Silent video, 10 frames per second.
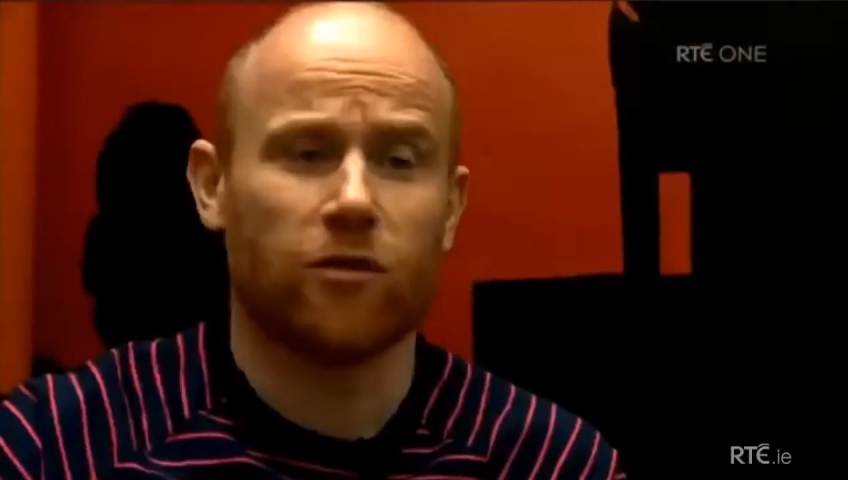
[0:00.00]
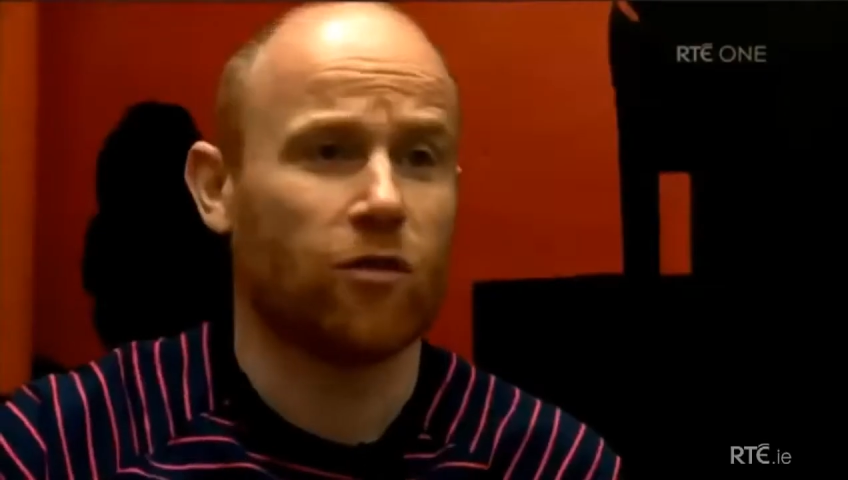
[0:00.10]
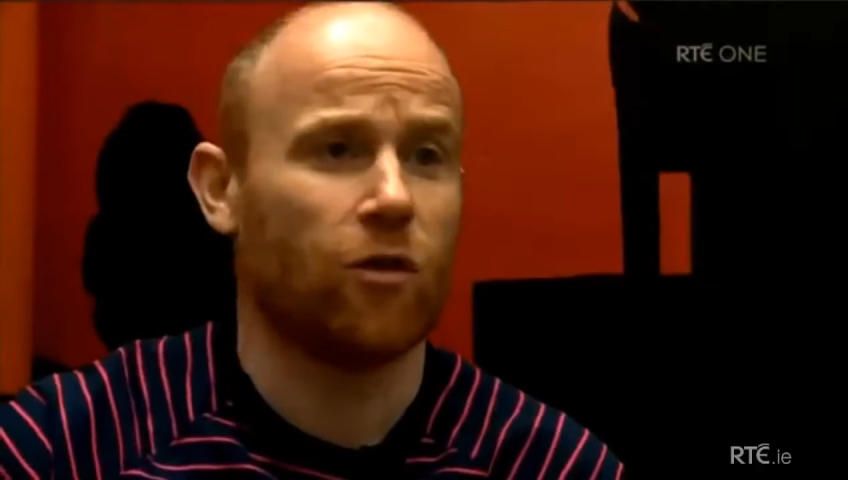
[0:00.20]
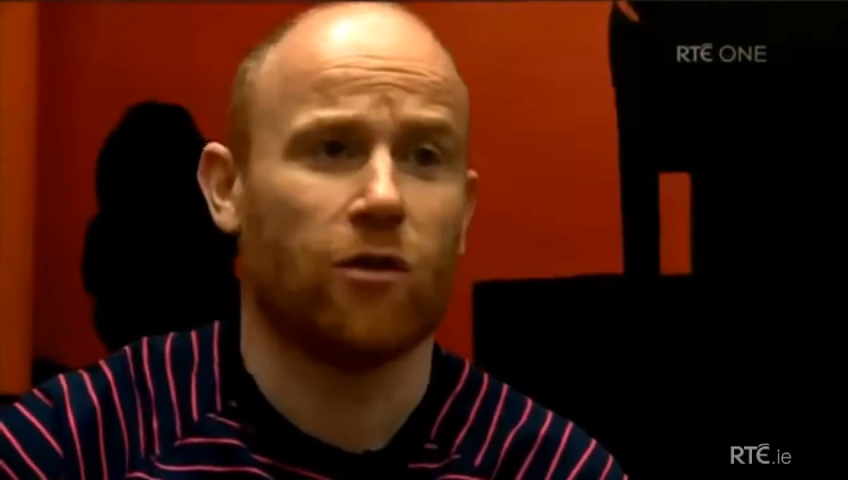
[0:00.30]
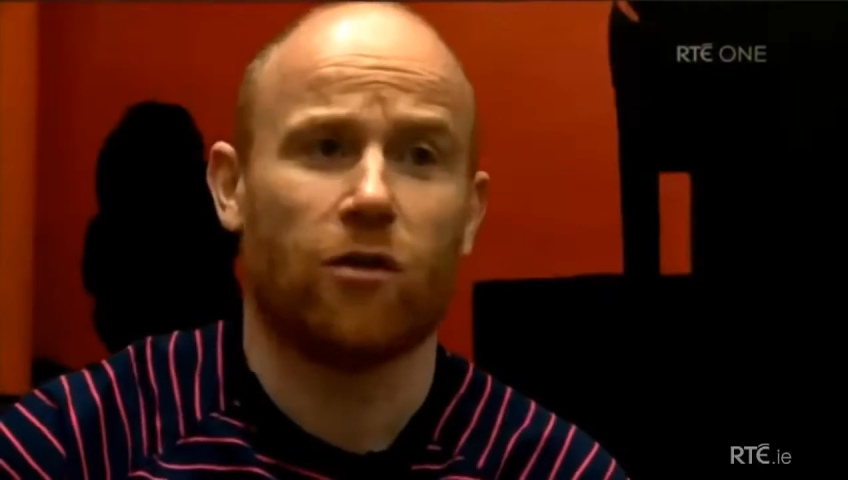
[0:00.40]
to the
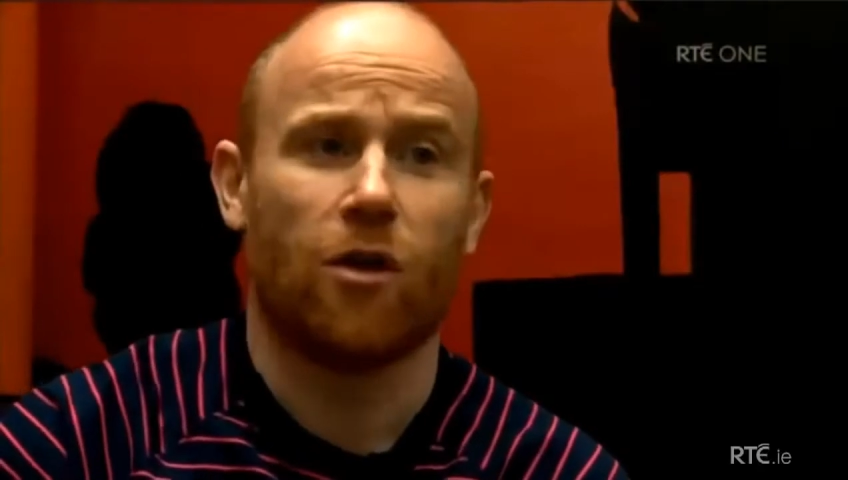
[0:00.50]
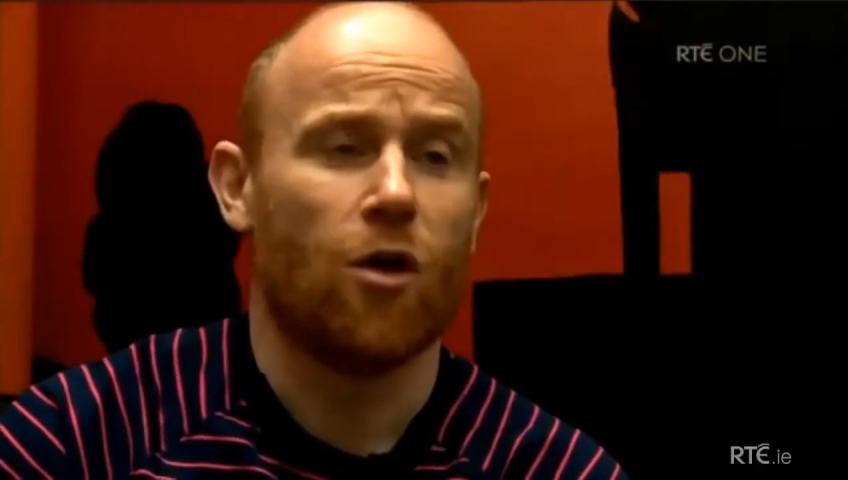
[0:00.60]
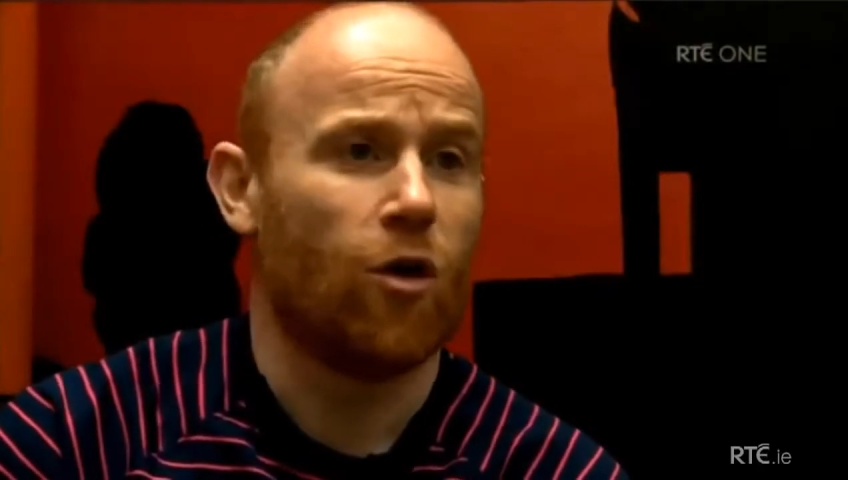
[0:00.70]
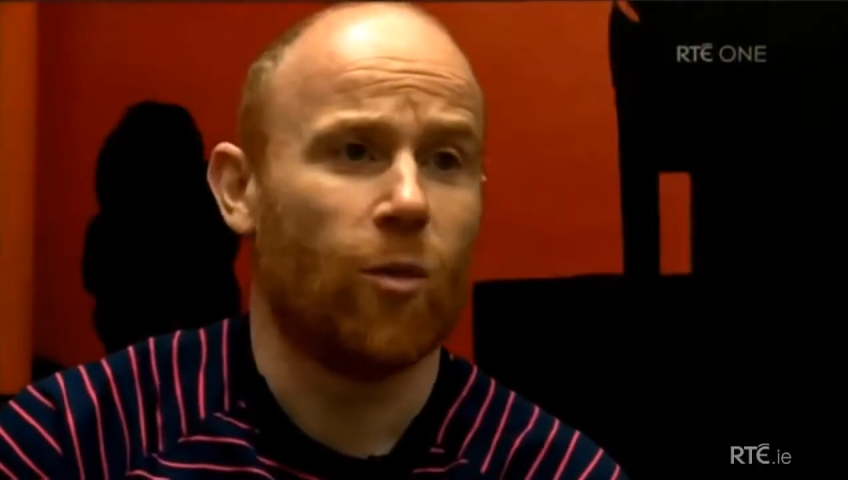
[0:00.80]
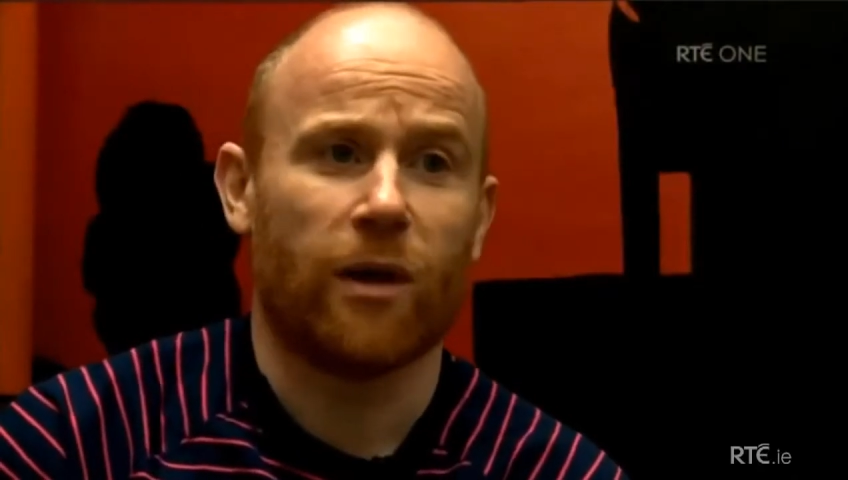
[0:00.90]
toilet
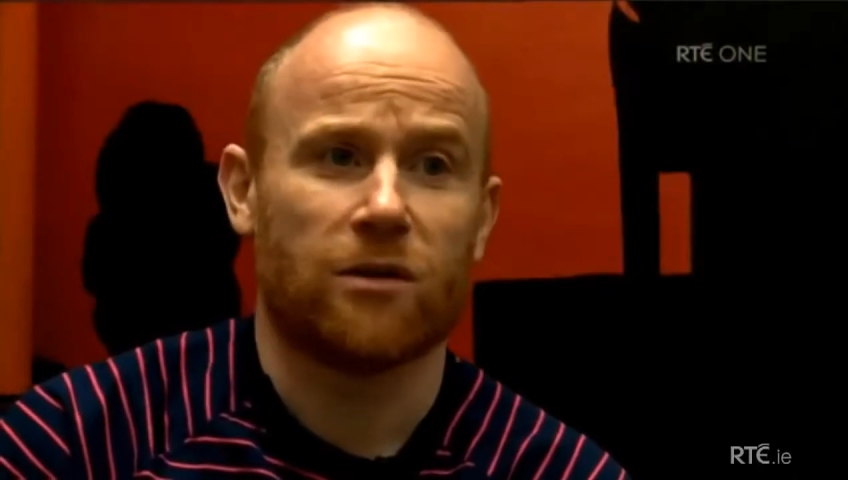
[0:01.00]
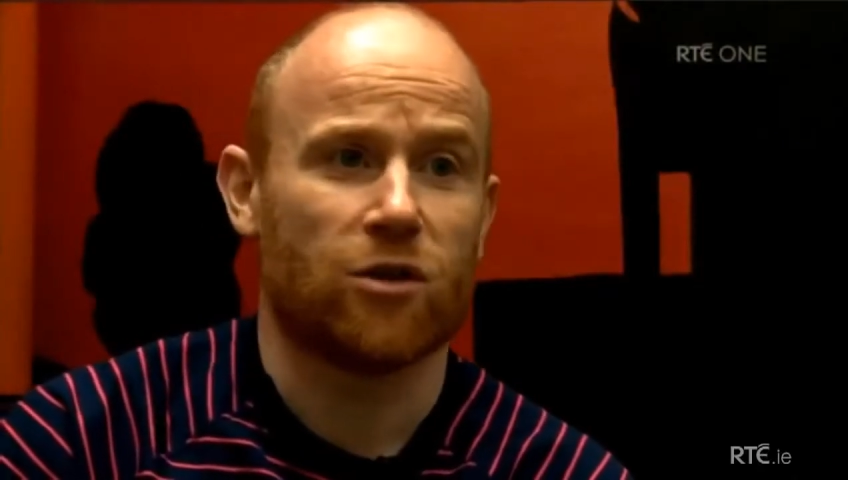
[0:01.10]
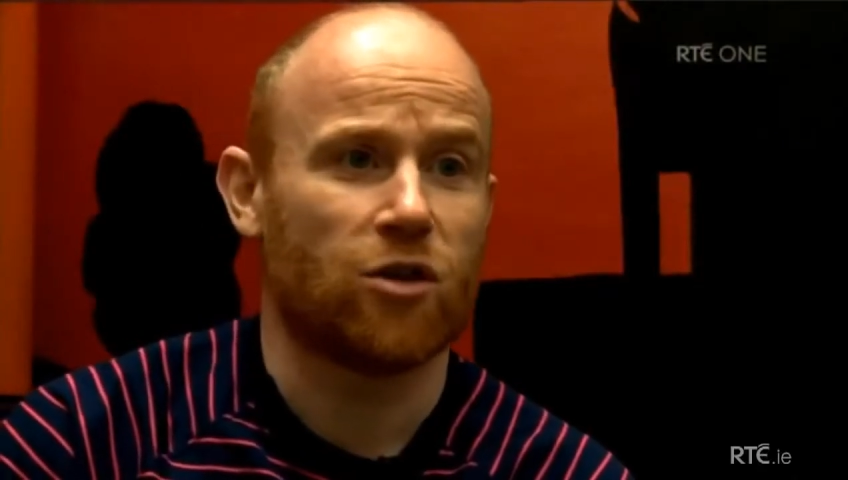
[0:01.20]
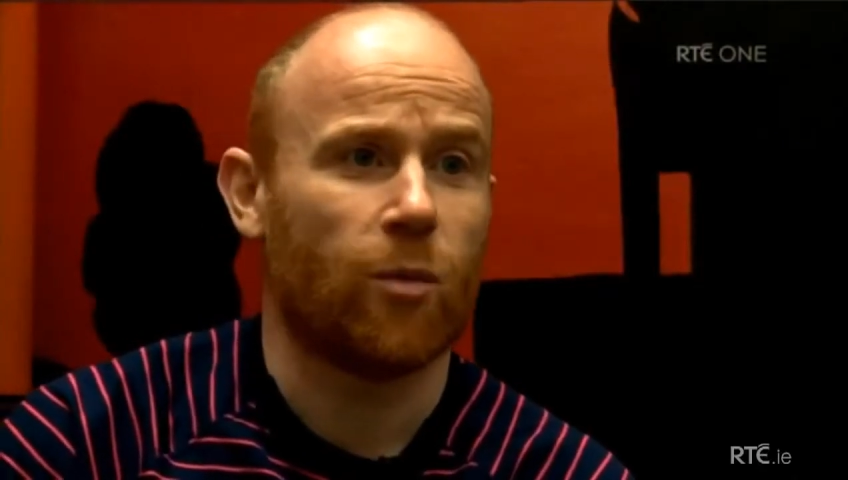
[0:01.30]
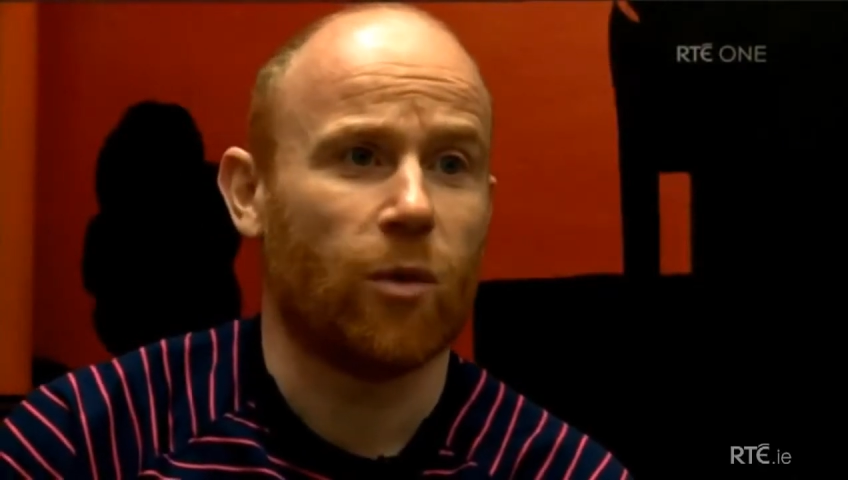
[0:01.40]
up against a
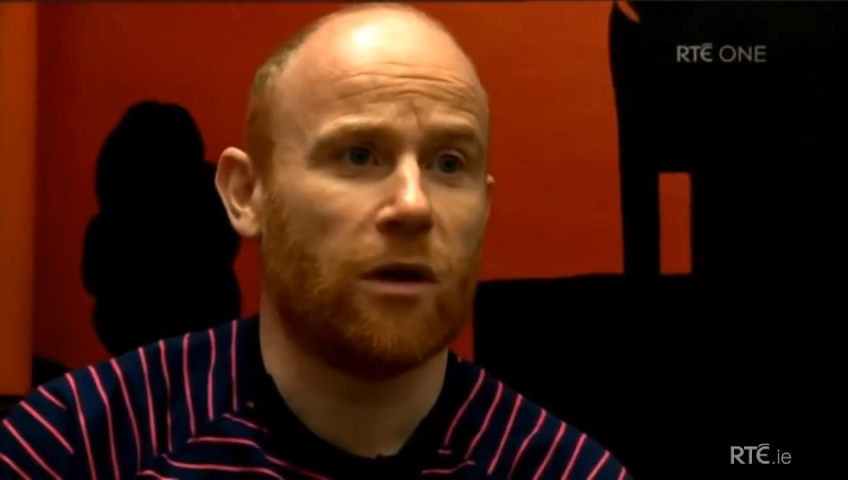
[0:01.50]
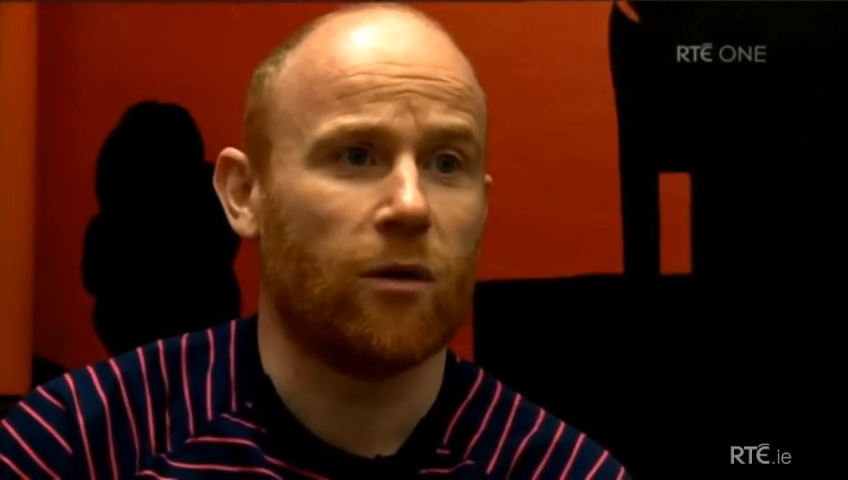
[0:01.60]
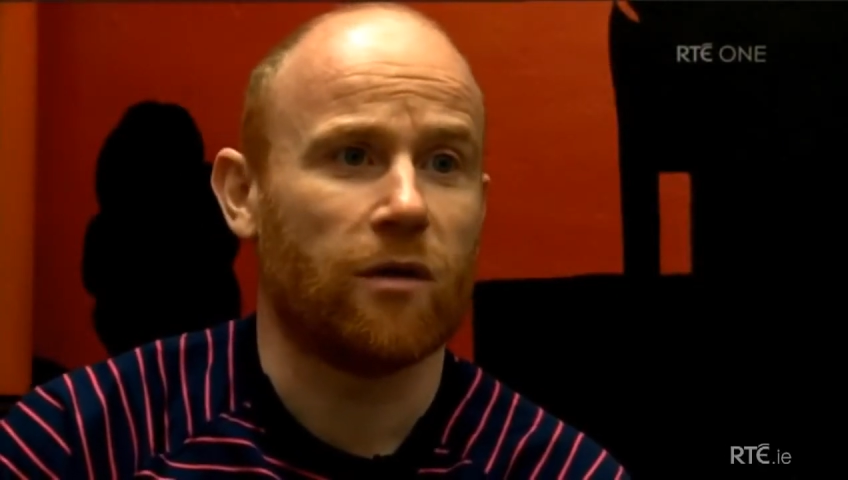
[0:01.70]
shop window,